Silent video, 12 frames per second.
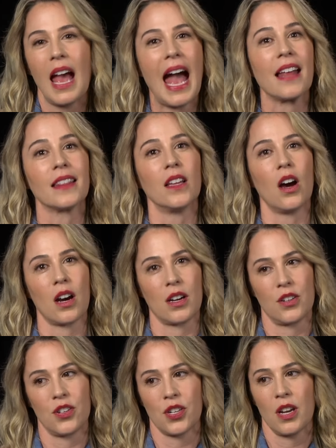at
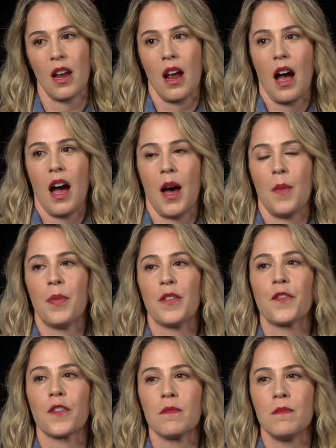large. Um, but
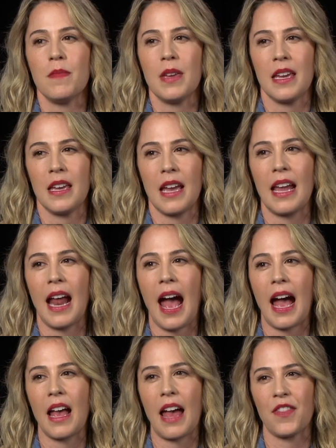for me, it
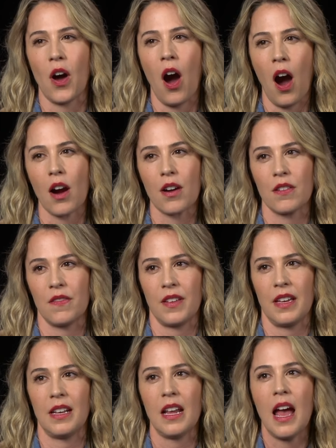ha at the heart of
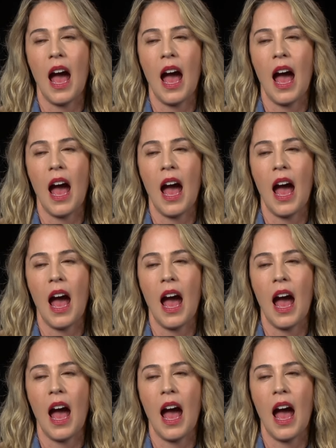it,